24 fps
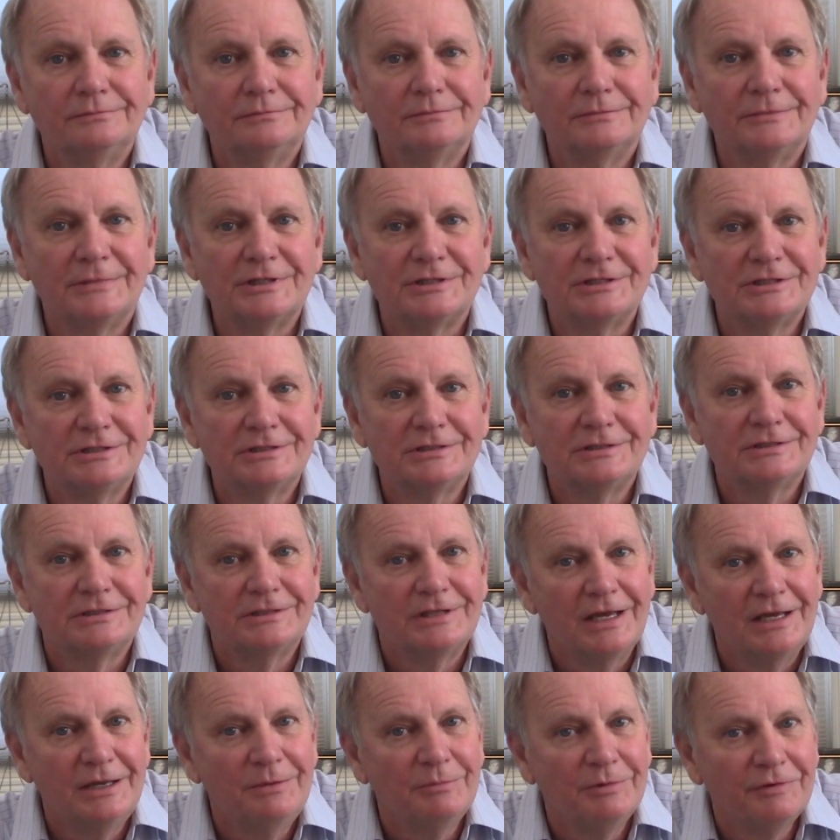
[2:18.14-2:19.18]
the
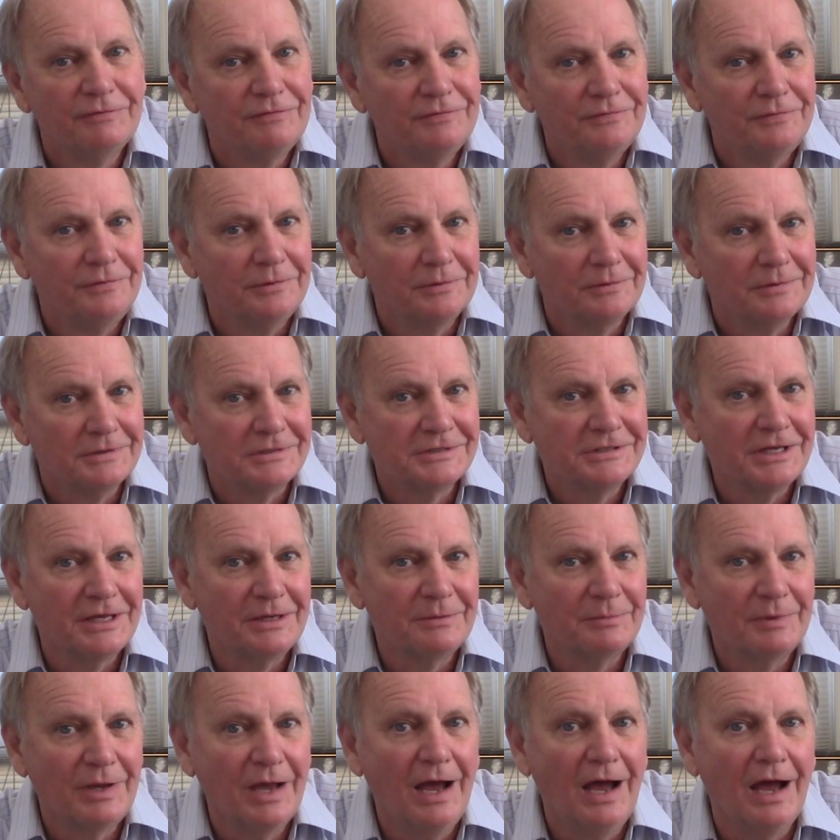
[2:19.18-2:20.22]
same if you're the
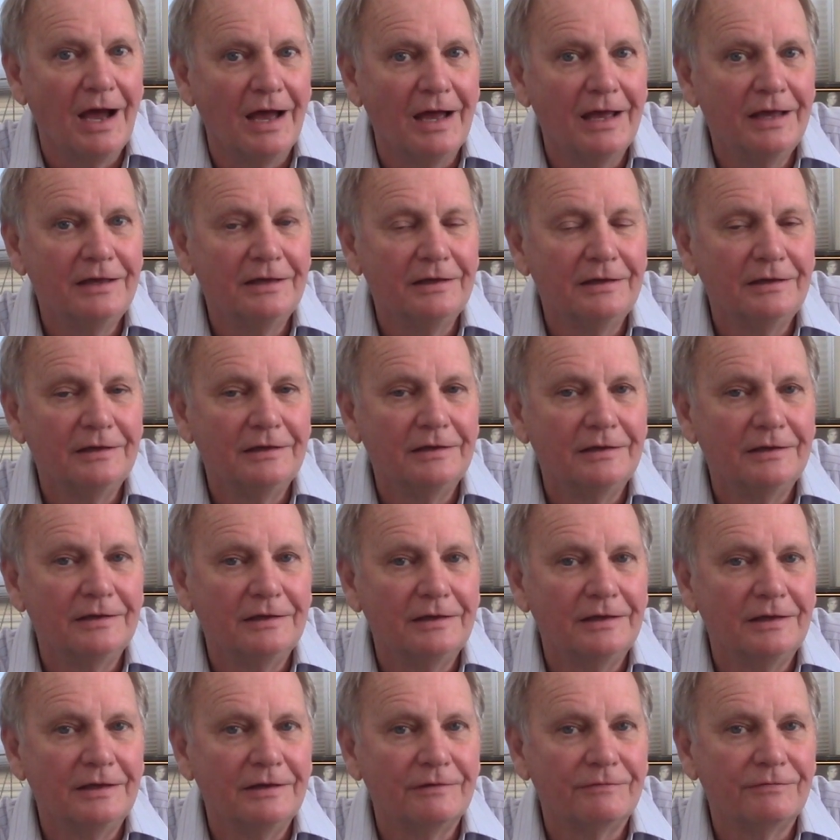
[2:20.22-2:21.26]
same guy.
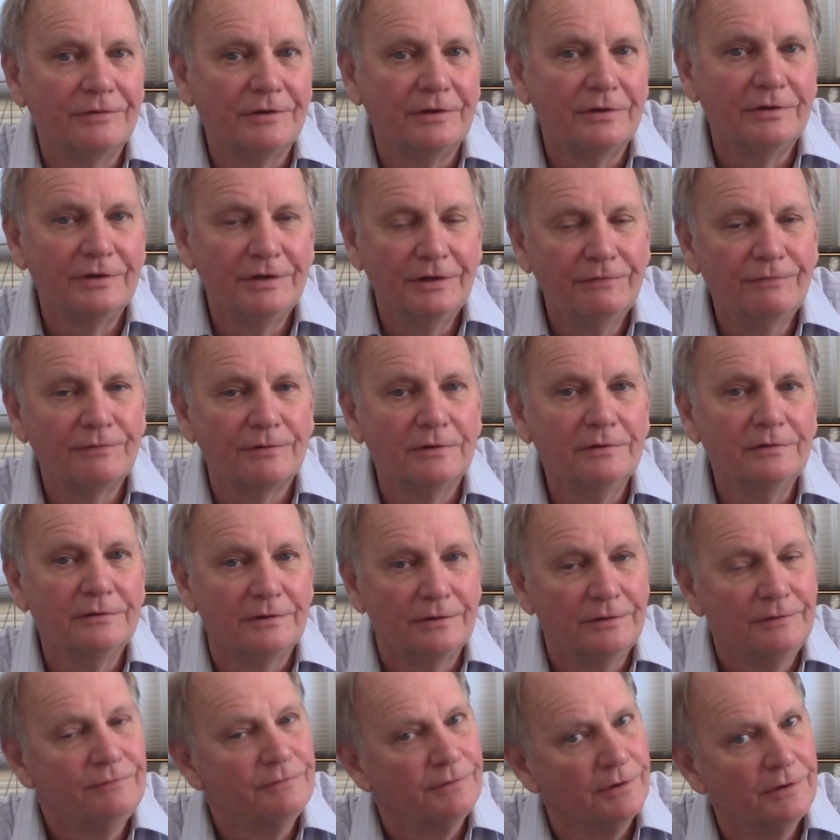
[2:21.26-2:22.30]
If they're different,
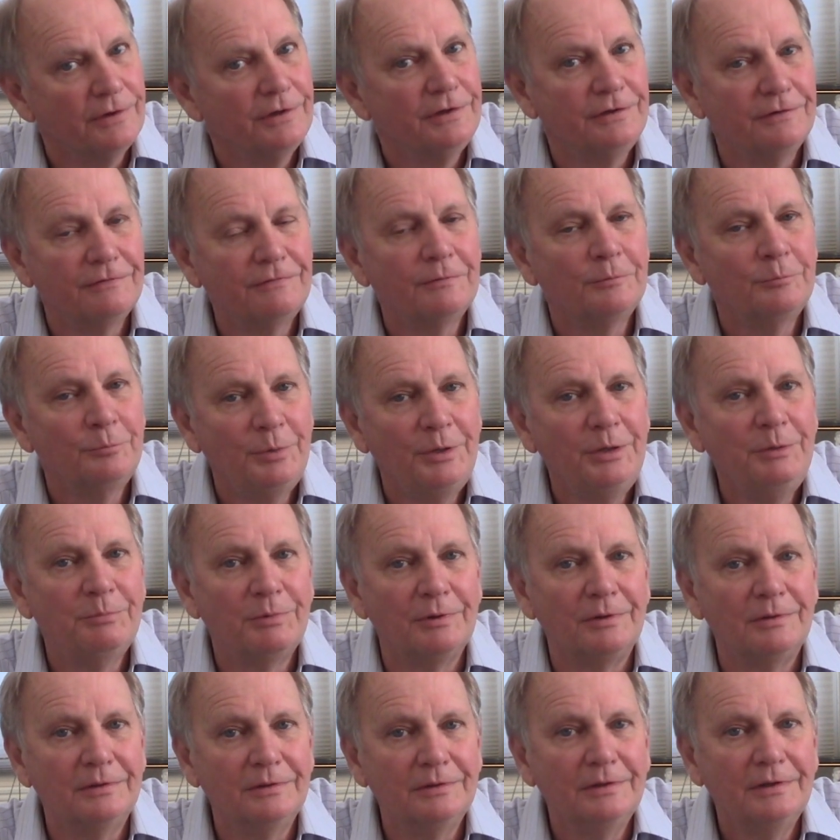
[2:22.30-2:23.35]
they're very different
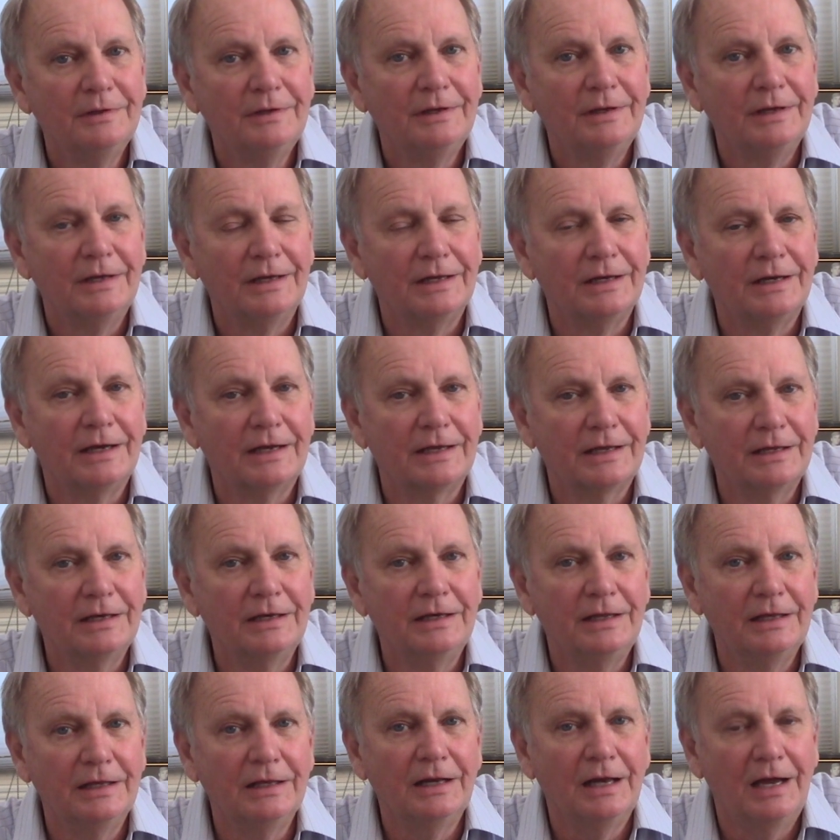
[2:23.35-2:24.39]
people. And I
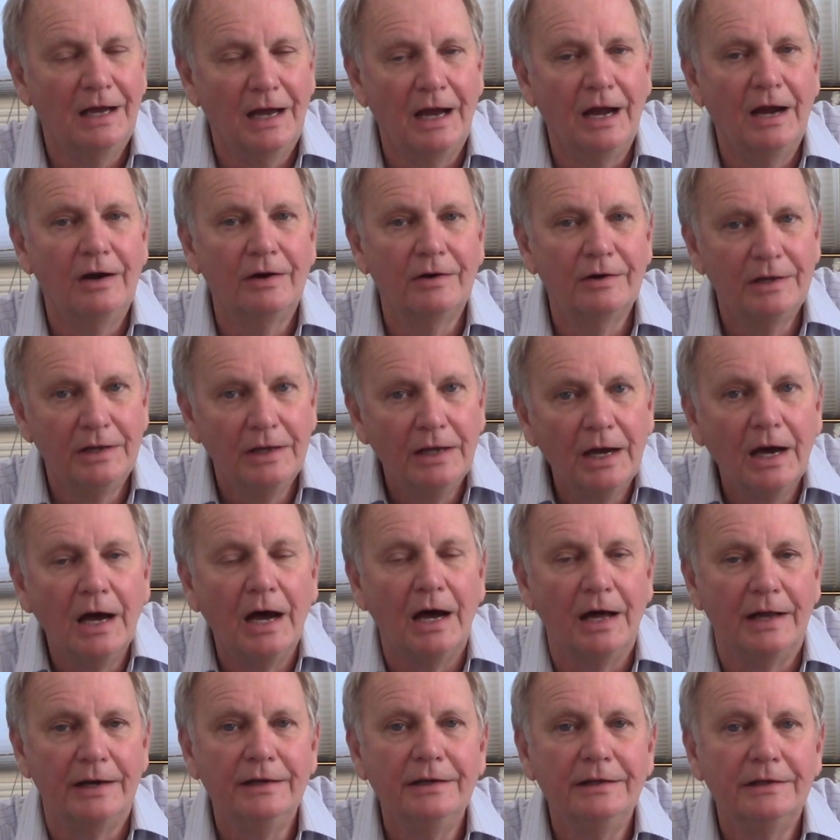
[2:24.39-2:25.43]
can get a hired
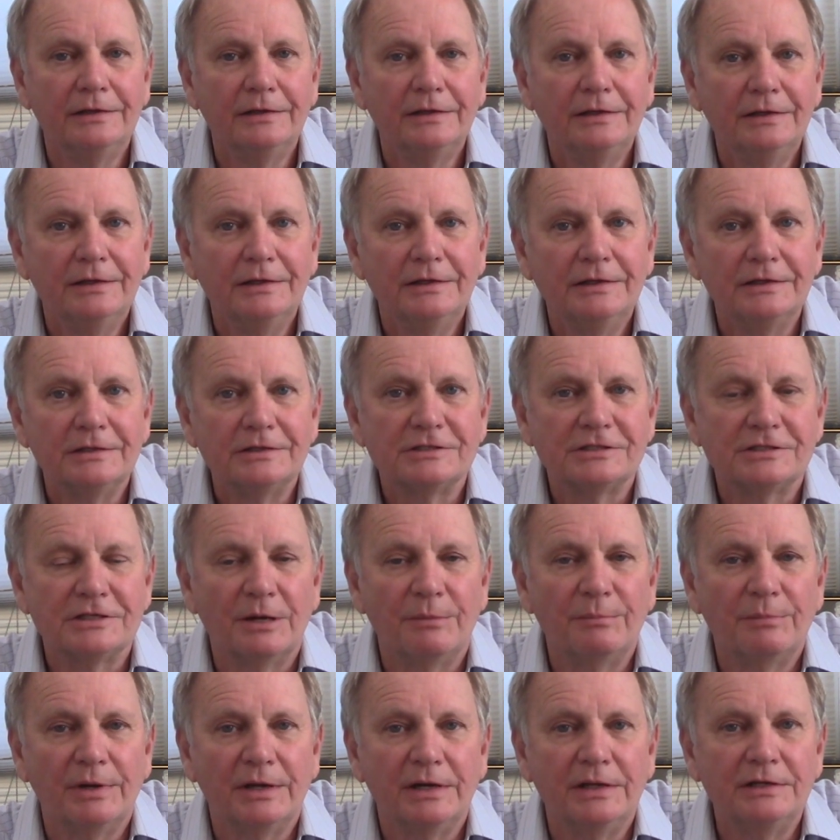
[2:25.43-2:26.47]
gun,
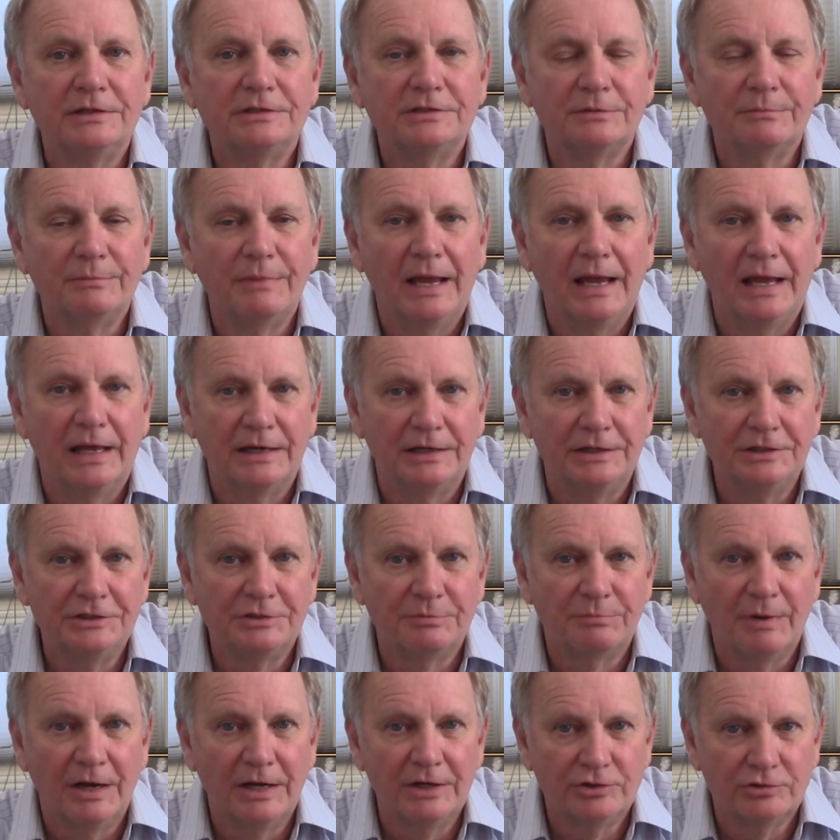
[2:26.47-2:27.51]
somebody to
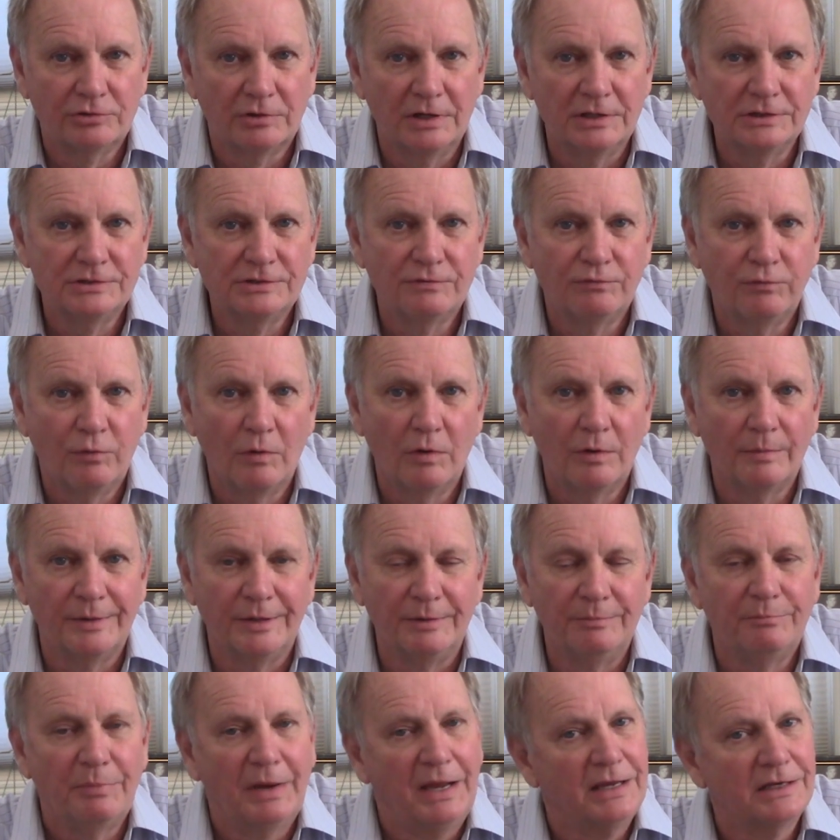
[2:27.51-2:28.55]
manage my trust for
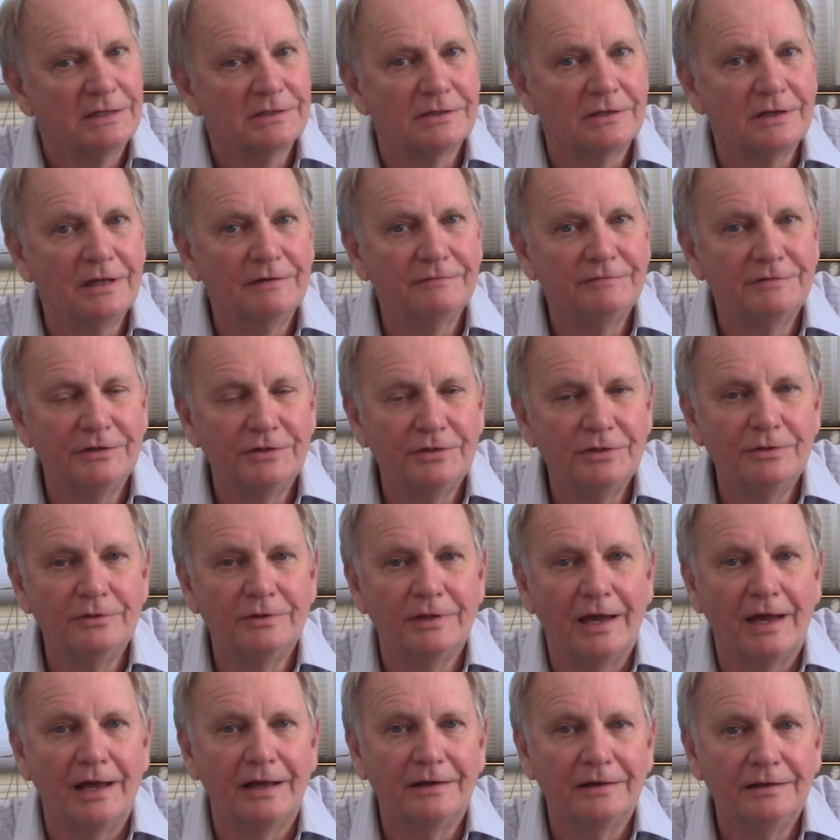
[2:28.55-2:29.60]
me. Banks love to do
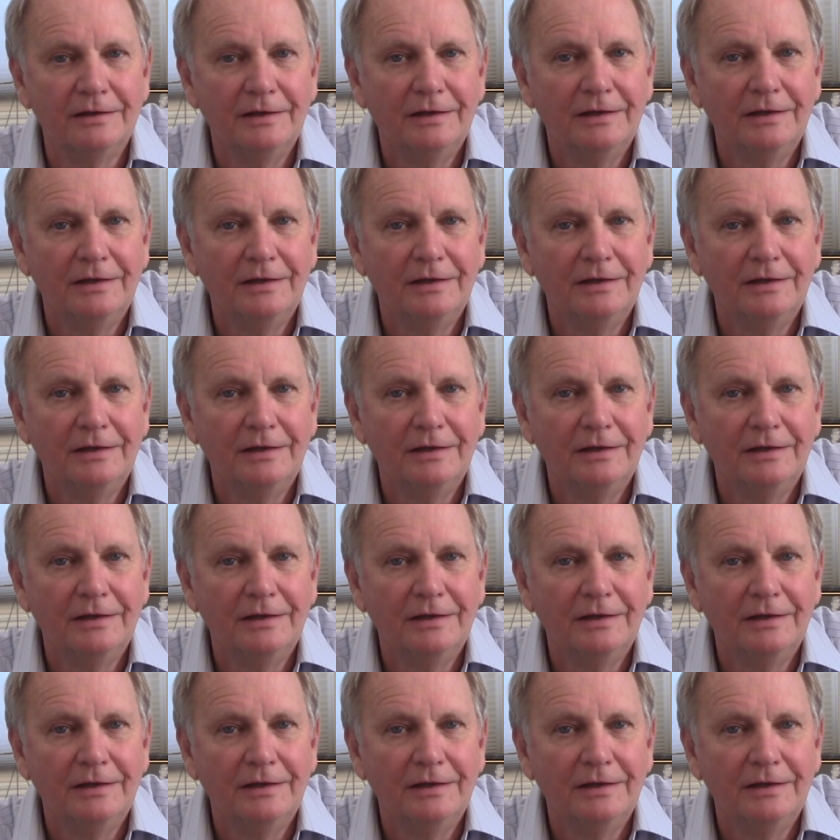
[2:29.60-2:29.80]
that.